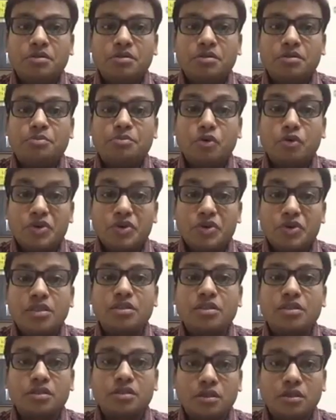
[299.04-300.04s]

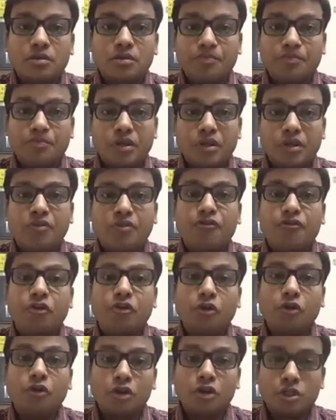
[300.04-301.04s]
provisions for
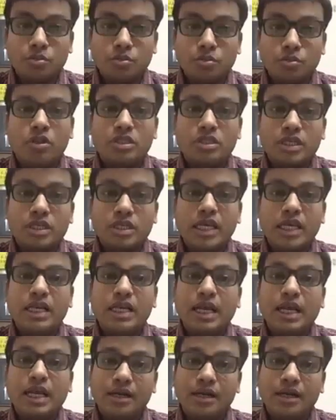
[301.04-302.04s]
small scale
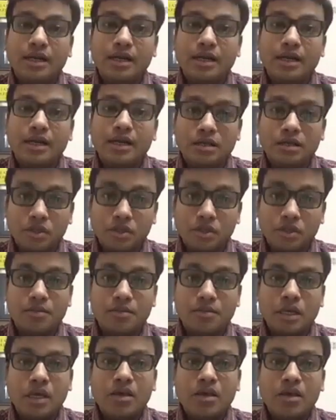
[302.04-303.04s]
and
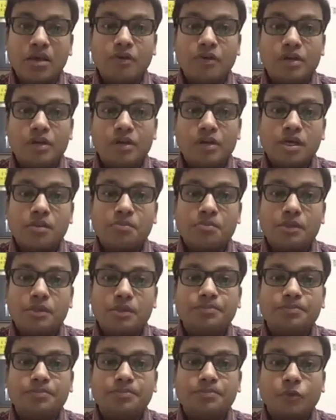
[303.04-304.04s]
startups. For
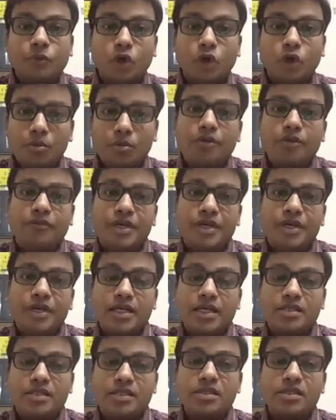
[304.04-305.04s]
example, government of India
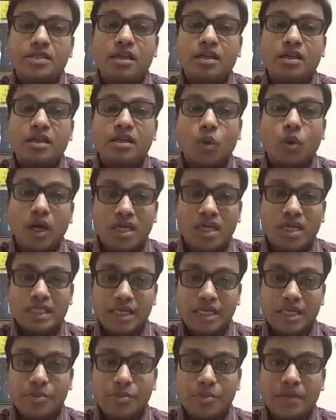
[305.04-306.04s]
has done via
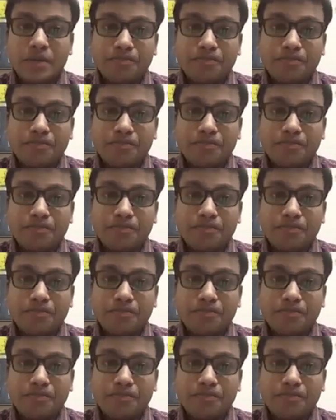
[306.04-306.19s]
SIDBI.